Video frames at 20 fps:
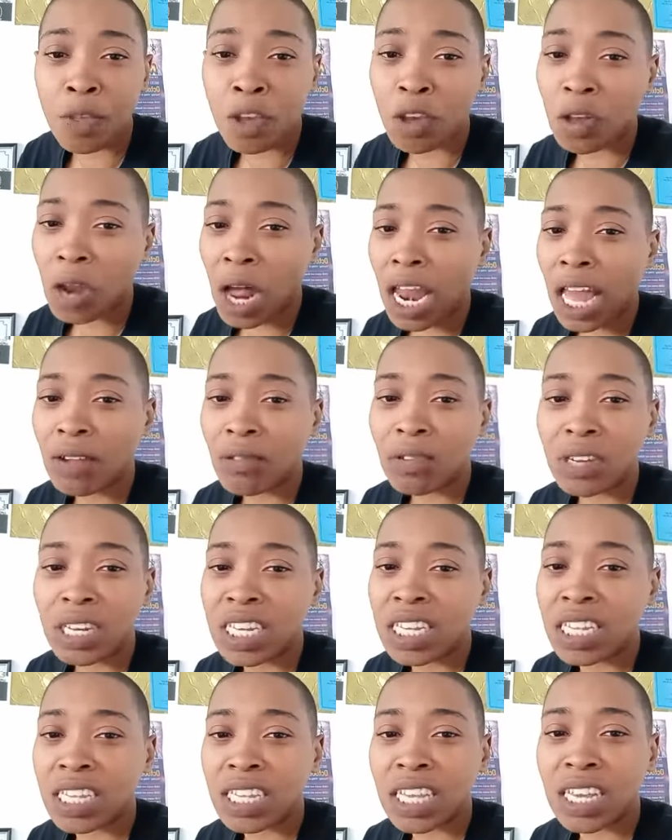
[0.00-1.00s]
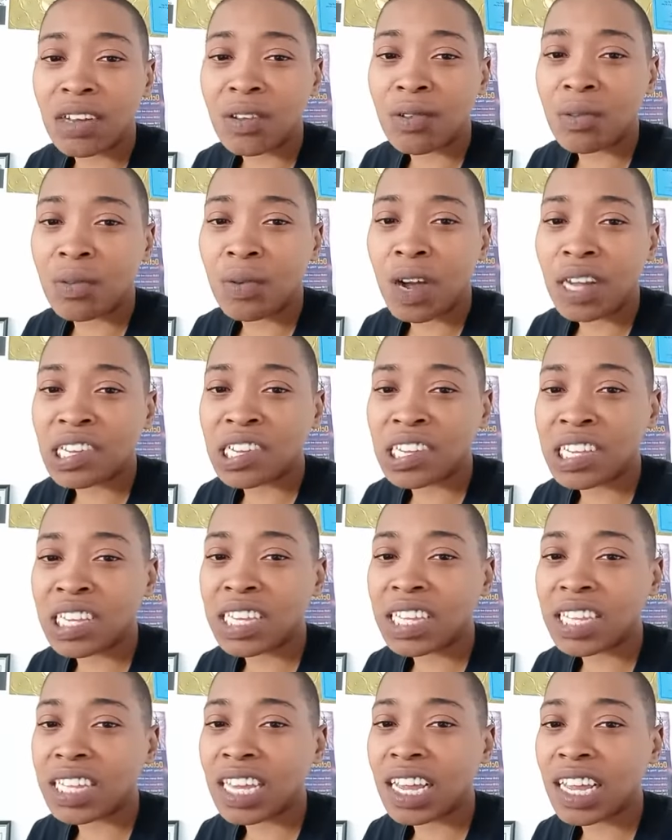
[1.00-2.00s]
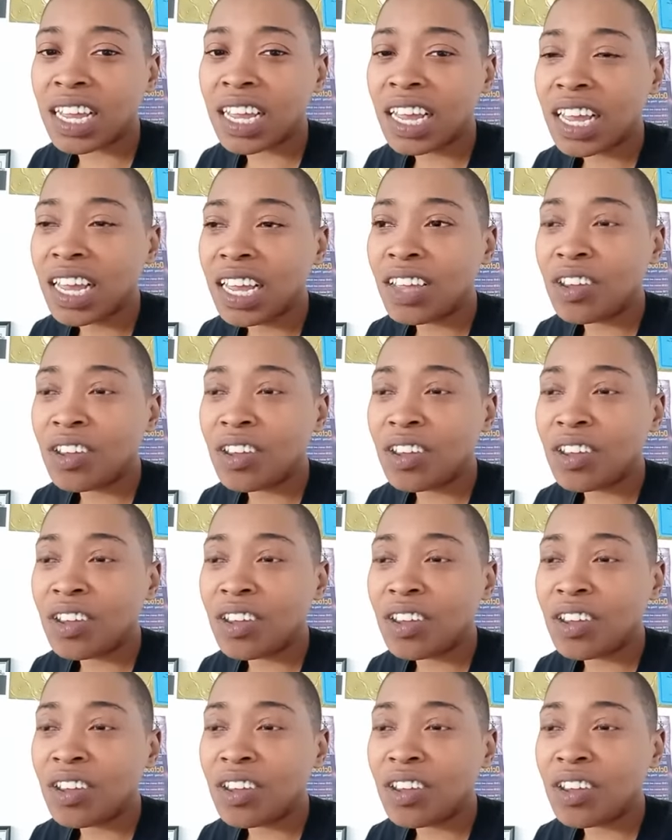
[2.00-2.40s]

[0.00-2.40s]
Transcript: You know, like when Denzel Washington say,